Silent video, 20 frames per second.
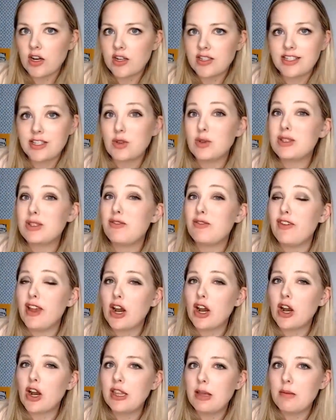So it's
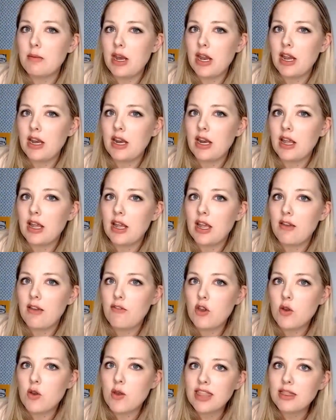very limited. If
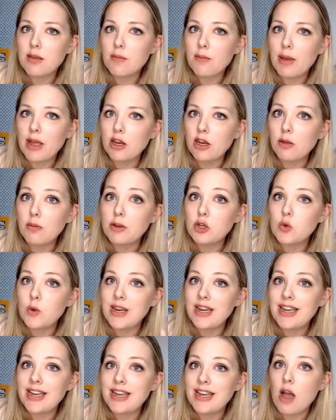you get the bundle
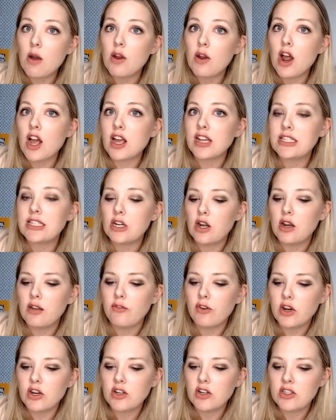between now and August
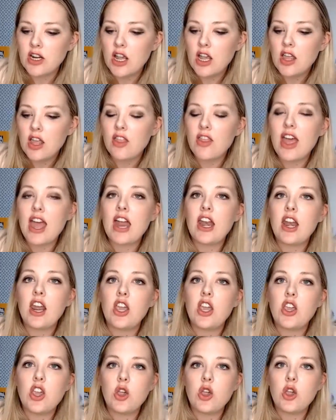31st, then
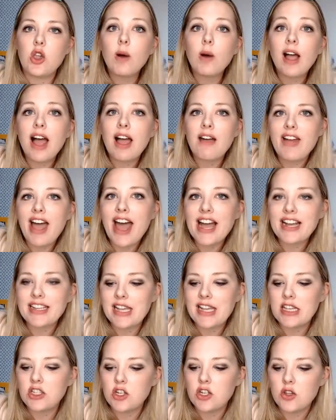you will have
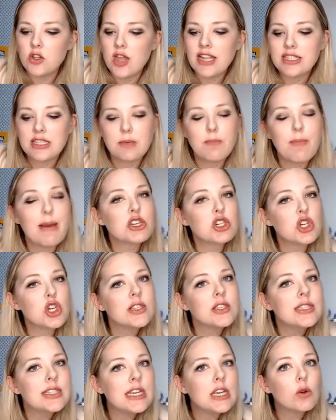access to that
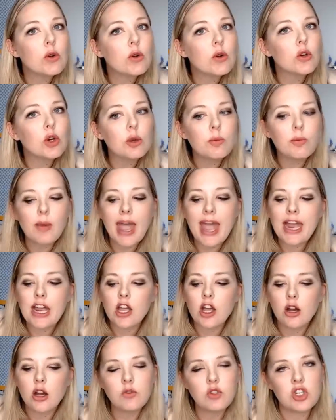special secret group
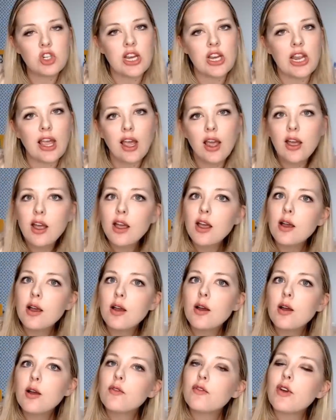and coaching
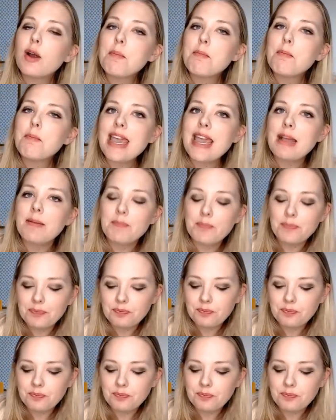from me.